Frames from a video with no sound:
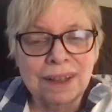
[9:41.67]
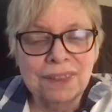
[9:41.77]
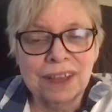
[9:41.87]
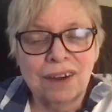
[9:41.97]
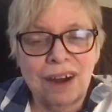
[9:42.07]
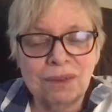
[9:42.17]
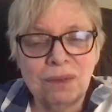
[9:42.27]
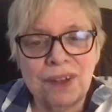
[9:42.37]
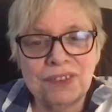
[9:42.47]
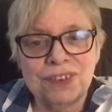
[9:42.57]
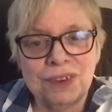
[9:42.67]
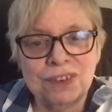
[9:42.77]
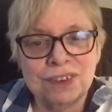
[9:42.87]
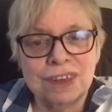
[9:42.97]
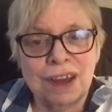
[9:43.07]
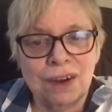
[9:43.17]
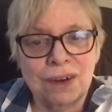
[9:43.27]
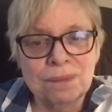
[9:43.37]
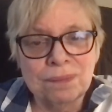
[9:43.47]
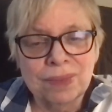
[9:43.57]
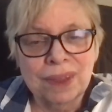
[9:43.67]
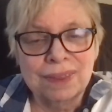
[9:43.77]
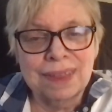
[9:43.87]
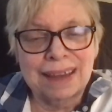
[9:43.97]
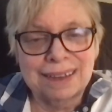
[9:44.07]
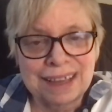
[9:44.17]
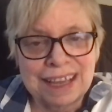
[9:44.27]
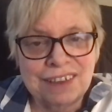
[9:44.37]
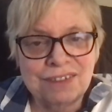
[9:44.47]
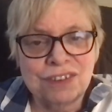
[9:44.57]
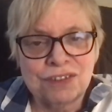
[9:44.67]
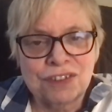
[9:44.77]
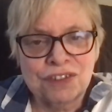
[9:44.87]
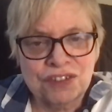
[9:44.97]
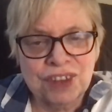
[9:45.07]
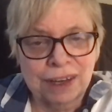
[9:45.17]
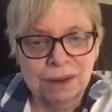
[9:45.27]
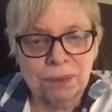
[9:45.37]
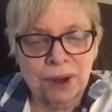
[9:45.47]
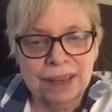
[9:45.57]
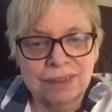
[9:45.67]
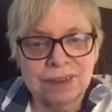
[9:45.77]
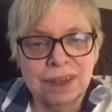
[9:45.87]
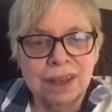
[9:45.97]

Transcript: that God wants you to know that He celebrates